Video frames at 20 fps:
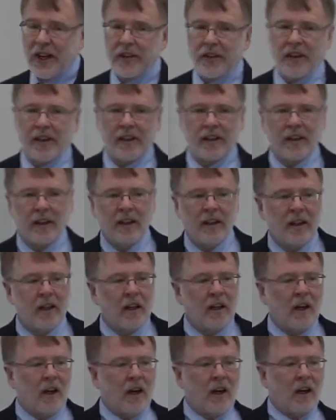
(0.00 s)
I think
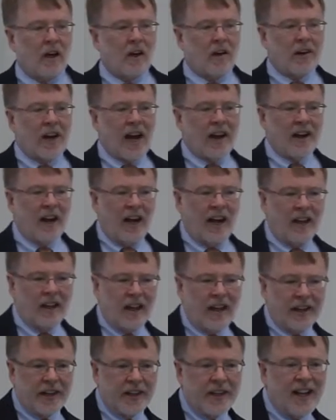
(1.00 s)
are not
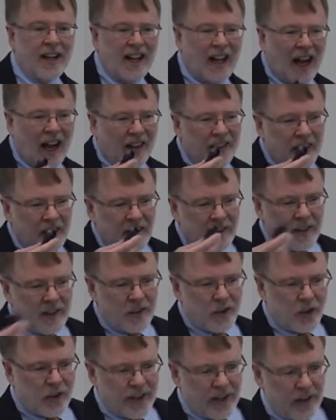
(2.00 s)
highlighted. I think
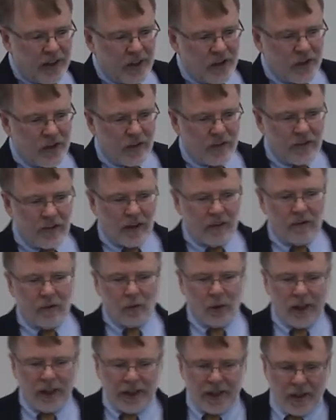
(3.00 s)
these are areas of
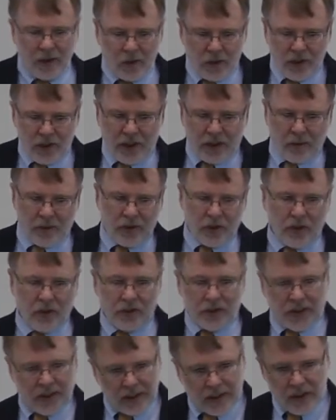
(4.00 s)
really interesting
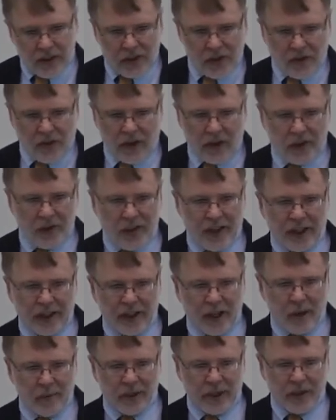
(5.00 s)
research, at least as far as the
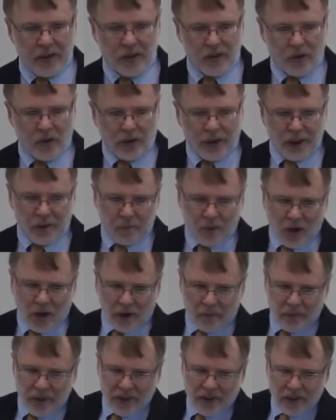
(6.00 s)
economic historian part
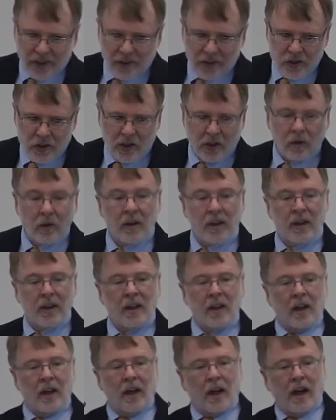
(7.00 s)
of me thinks so.
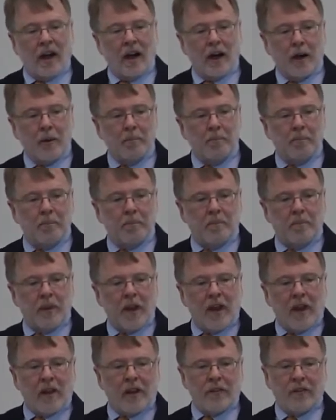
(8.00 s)

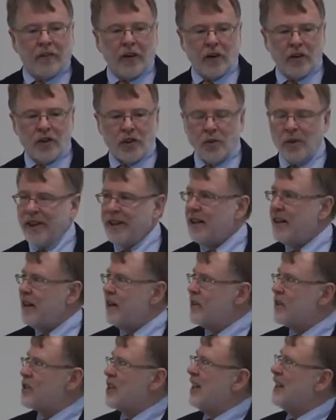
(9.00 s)
The first one
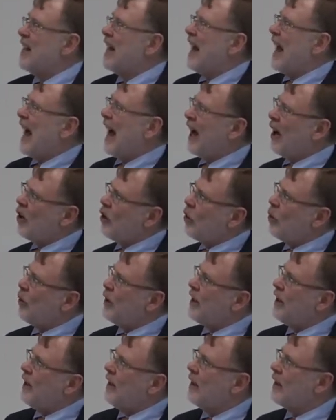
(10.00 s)
is, how do
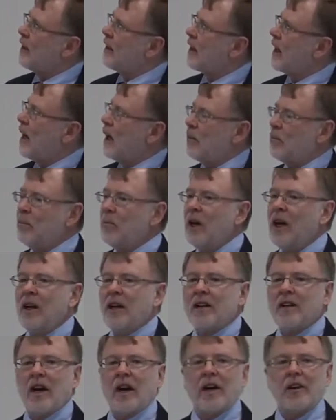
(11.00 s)
we come
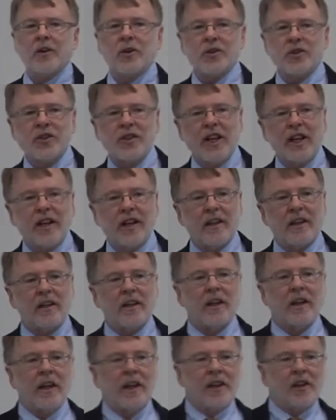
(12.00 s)
to understand
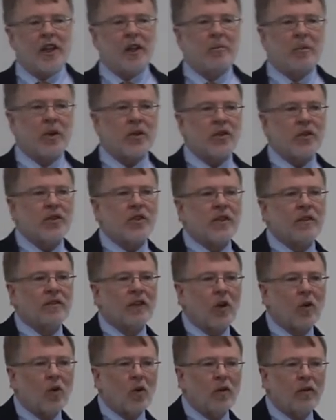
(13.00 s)
the emergence of
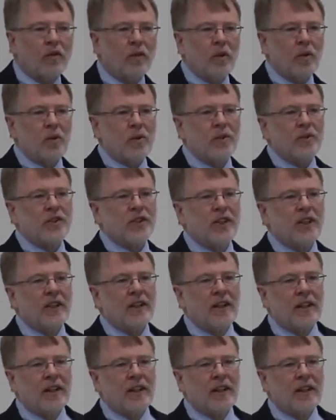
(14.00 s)
local foods